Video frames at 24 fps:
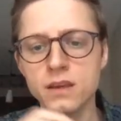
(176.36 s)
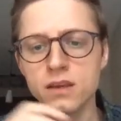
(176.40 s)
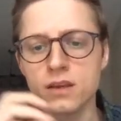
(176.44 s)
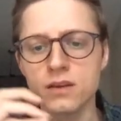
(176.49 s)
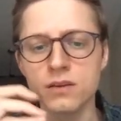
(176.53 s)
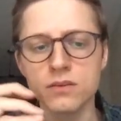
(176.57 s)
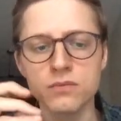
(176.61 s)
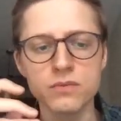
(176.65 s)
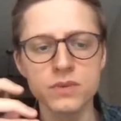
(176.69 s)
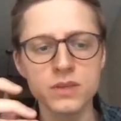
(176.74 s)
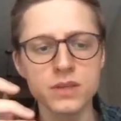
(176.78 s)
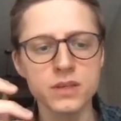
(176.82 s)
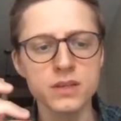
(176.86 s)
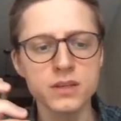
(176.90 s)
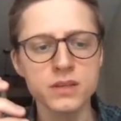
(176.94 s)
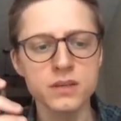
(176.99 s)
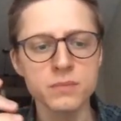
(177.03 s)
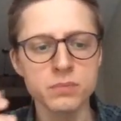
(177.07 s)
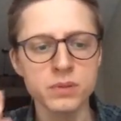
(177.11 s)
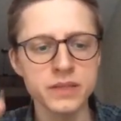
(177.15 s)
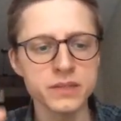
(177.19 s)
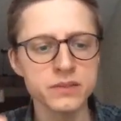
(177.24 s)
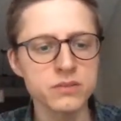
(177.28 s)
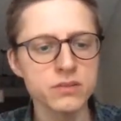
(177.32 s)
We
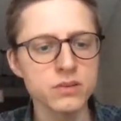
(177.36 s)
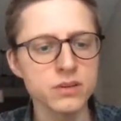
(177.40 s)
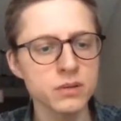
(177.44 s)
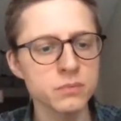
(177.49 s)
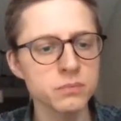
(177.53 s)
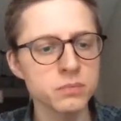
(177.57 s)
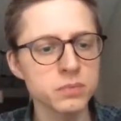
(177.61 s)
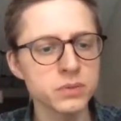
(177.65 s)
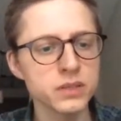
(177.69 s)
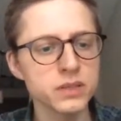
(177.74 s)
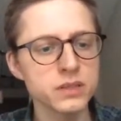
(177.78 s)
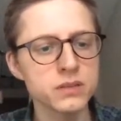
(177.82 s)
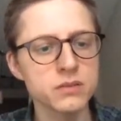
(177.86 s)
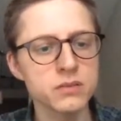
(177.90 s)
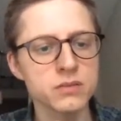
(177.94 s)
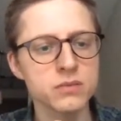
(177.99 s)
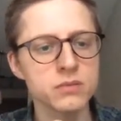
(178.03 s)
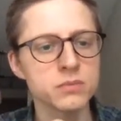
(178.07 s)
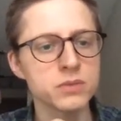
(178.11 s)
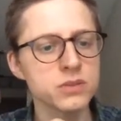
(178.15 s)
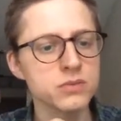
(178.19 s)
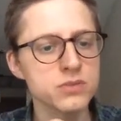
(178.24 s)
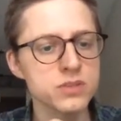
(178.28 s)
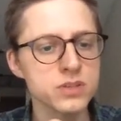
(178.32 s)
plan to complete
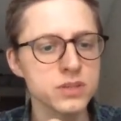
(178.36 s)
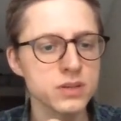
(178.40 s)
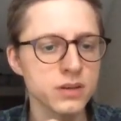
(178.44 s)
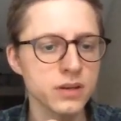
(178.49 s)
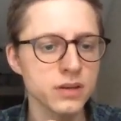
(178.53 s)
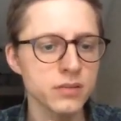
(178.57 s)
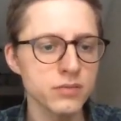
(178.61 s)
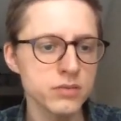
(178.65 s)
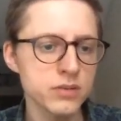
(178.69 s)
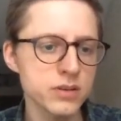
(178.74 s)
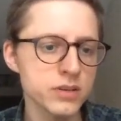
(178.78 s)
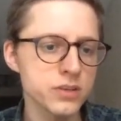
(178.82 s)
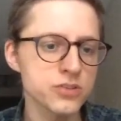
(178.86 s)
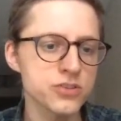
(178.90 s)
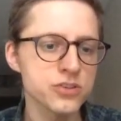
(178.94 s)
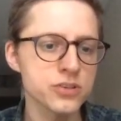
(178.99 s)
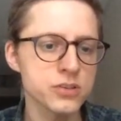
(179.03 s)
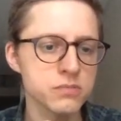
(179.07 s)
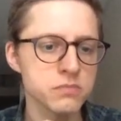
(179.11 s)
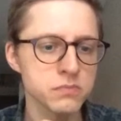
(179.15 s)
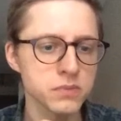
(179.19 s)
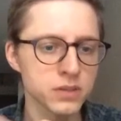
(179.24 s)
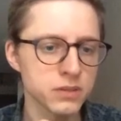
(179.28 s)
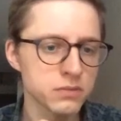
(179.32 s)
B2C
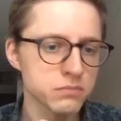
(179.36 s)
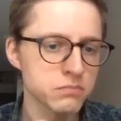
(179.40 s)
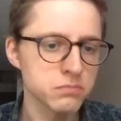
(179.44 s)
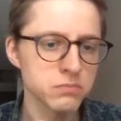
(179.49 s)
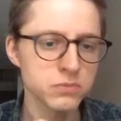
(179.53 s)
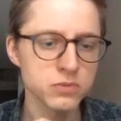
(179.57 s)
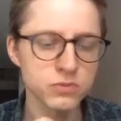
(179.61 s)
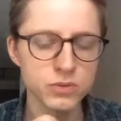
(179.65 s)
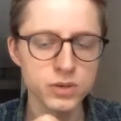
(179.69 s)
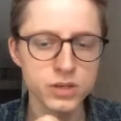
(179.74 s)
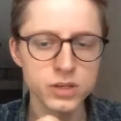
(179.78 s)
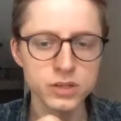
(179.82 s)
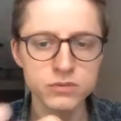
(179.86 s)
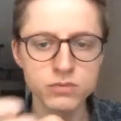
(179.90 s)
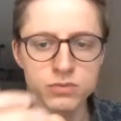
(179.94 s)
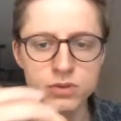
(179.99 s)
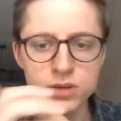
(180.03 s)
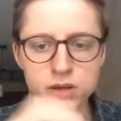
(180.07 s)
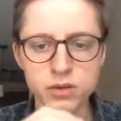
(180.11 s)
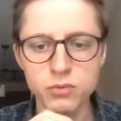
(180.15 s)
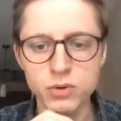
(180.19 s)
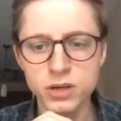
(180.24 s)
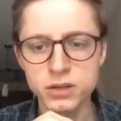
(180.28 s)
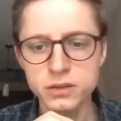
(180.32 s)
coverage in
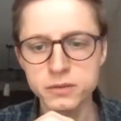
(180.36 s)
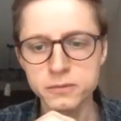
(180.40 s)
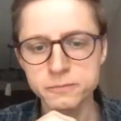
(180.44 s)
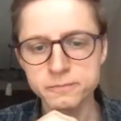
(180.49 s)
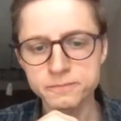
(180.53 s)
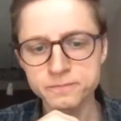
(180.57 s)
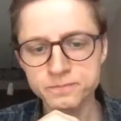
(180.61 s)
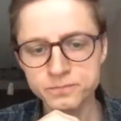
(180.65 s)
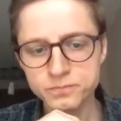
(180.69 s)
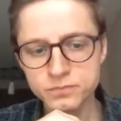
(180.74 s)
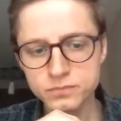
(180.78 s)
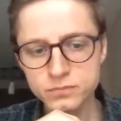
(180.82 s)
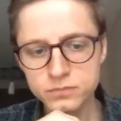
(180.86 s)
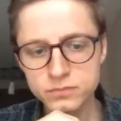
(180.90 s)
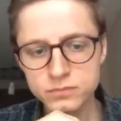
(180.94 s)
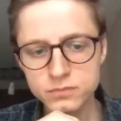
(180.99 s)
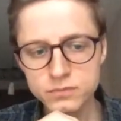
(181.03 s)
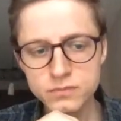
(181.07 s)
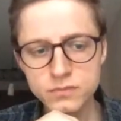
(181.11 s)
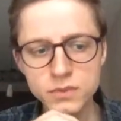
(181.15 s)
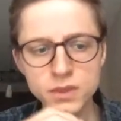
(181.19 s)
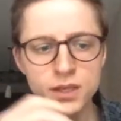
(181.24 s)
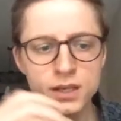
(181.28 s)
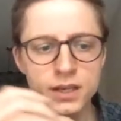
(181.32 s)
2021,
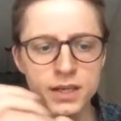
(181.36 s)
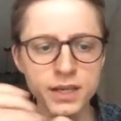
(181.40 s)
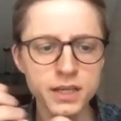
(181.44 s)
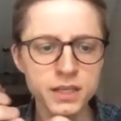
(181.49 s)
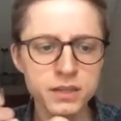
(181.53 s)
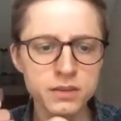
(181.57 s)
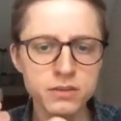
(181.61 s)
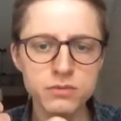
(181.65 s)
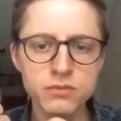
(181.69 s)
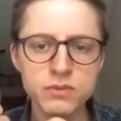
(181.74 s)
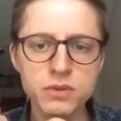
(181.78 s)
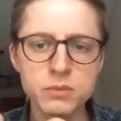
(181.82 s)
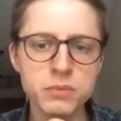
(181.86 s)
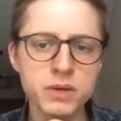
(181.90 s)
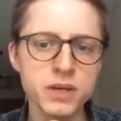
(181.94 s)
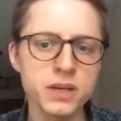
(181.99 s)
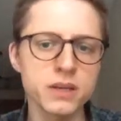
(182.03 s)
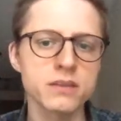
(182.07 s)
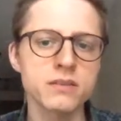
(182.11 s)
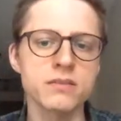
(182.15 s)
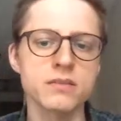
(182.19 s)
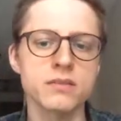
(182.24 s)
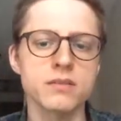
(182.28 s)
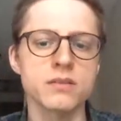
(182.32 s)
and we
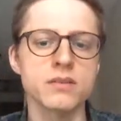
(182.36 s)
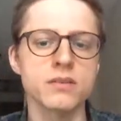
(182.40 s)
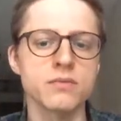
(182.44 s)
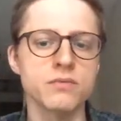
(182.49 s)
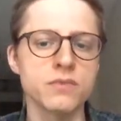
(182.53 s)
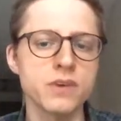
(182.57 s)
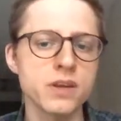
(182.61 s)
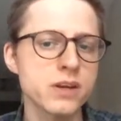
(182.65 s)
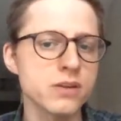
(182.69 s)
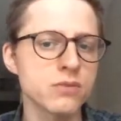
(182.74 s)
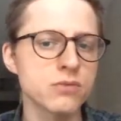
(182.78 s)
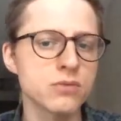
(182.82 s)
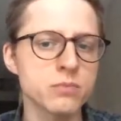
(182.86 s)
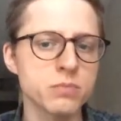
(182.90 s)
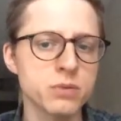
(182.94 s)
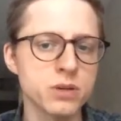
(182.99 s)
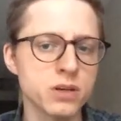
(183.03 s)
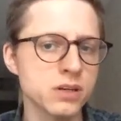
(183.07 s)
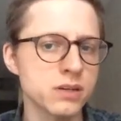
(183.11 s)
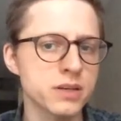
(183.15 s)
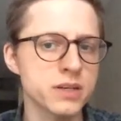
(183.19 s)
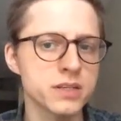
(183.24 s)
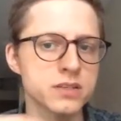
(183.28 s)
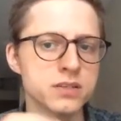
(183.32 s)
made very good
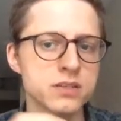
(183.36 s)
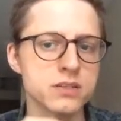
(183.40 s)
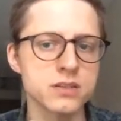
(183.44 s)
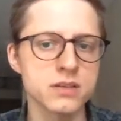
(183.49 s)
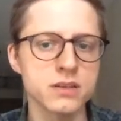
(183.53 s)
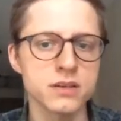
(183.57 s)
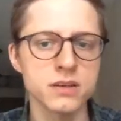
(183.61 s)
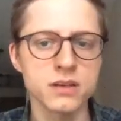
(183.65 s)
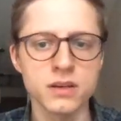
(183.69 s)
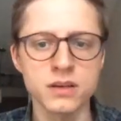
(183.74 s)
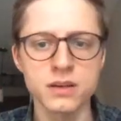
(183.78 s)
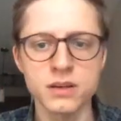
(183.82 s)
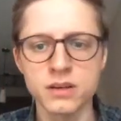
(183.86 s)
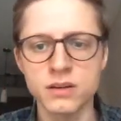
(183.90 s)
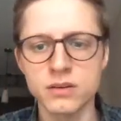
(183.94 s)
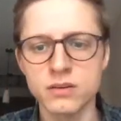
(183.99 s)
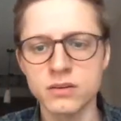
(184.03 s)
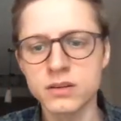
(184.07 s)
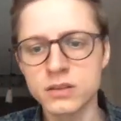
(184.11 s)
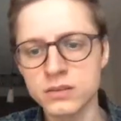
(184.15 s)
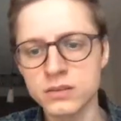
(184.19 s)
progress on